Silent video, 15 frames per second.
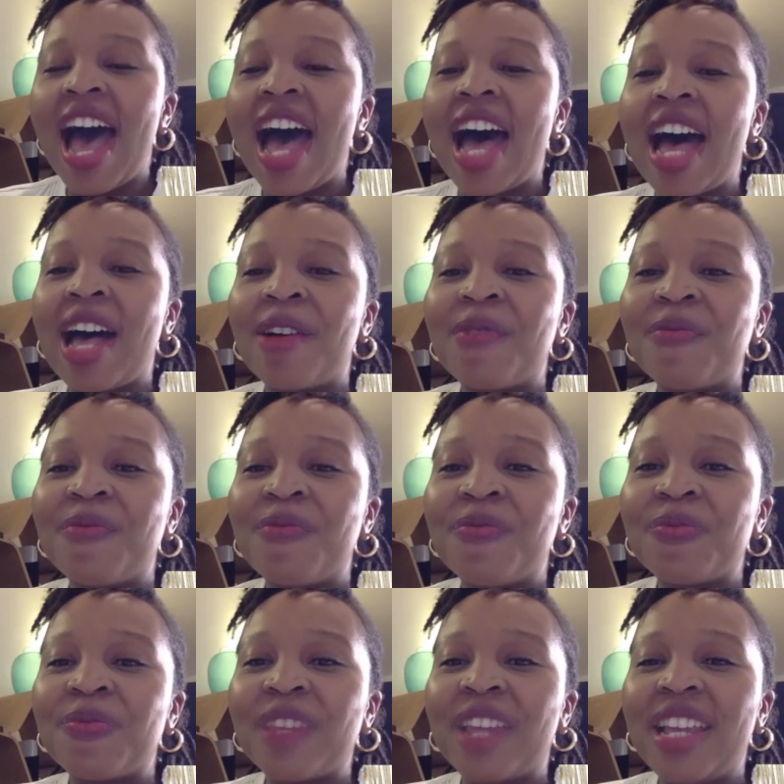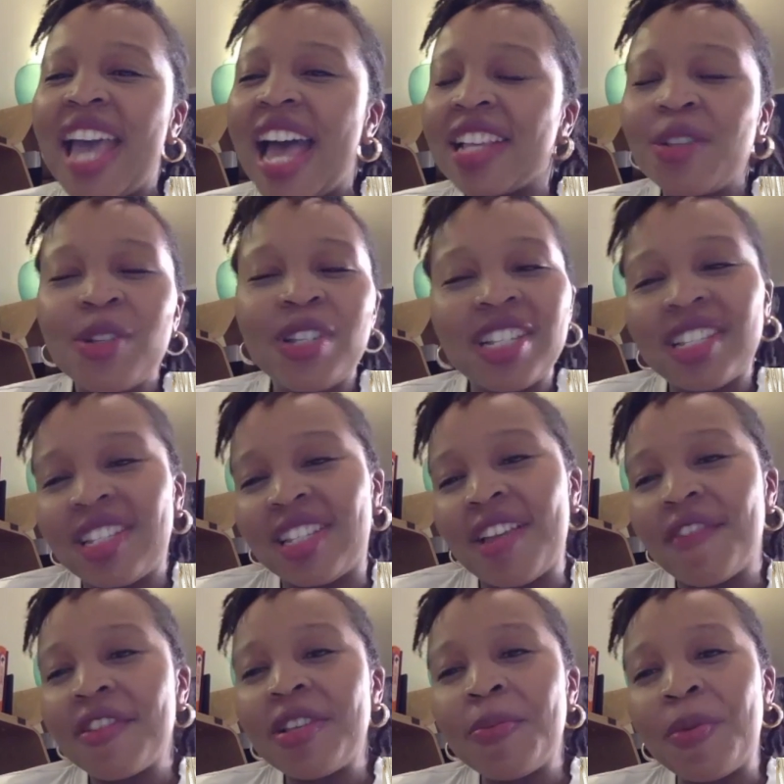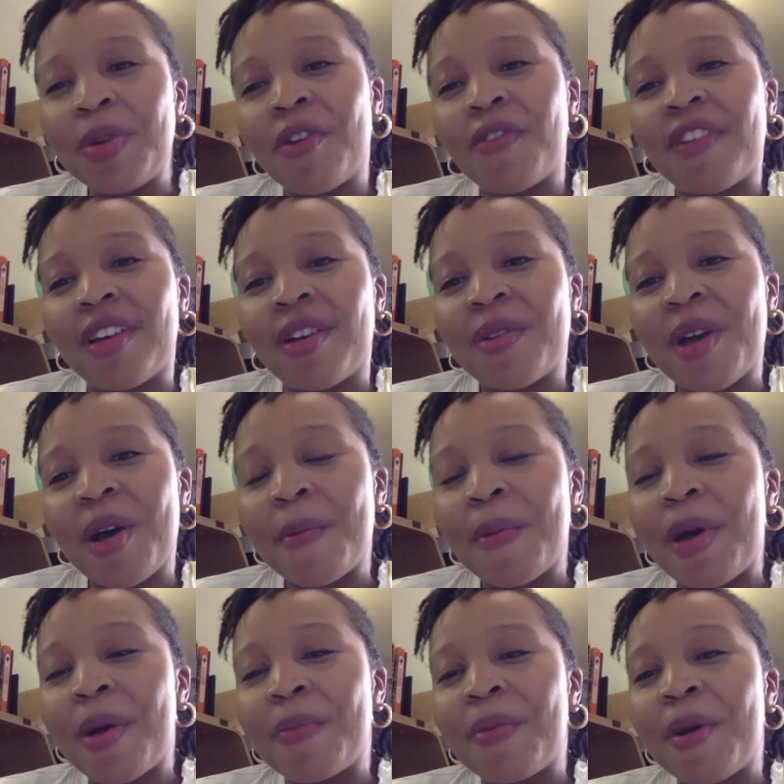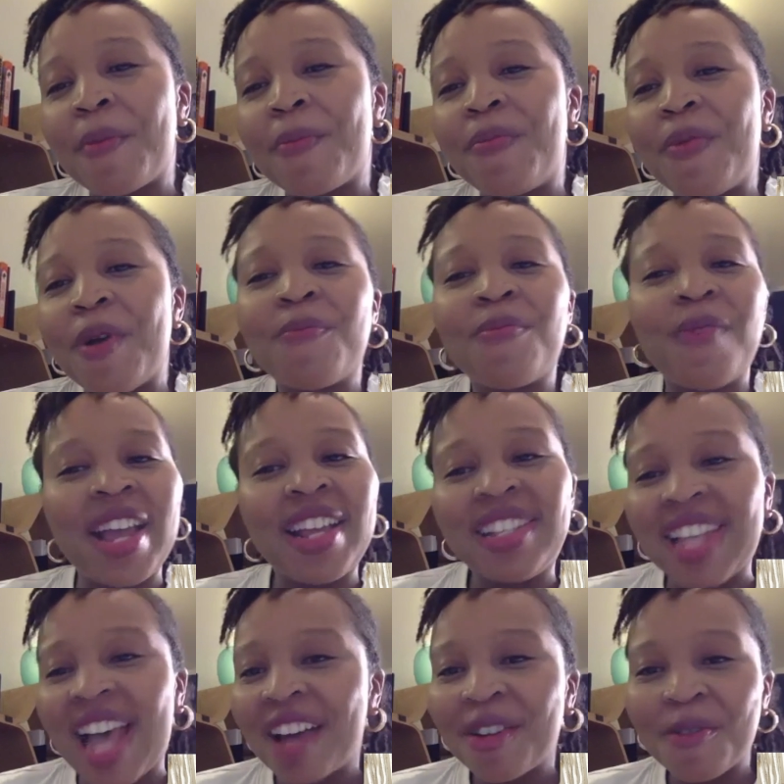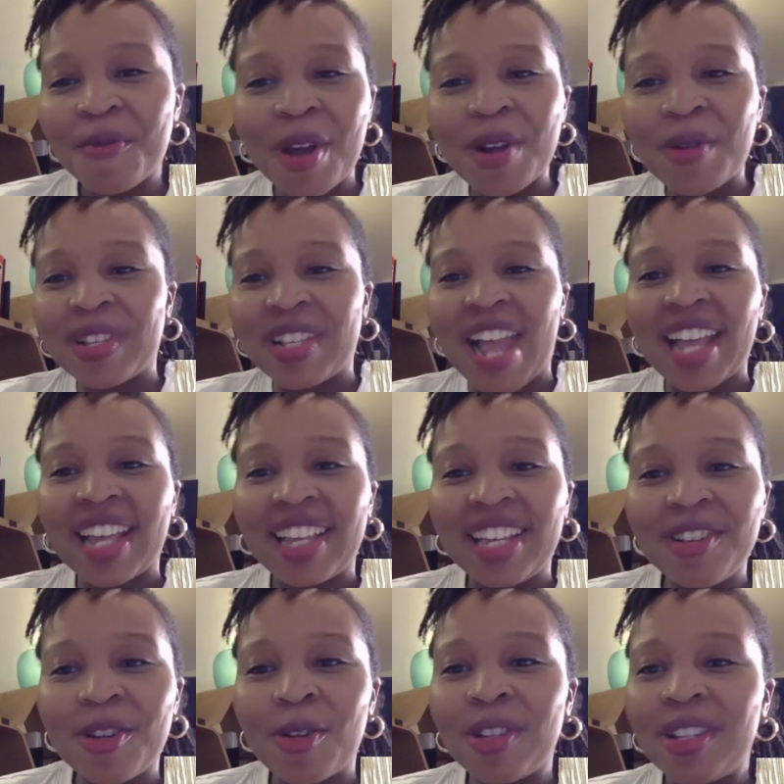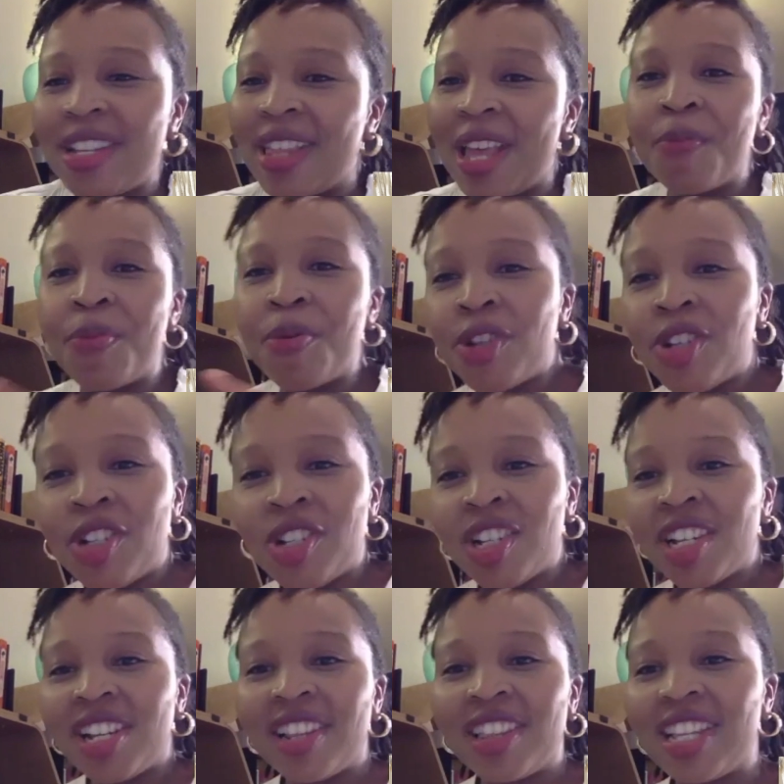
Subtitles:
So just give us a bit of a breakdown of what it was like. Did they push?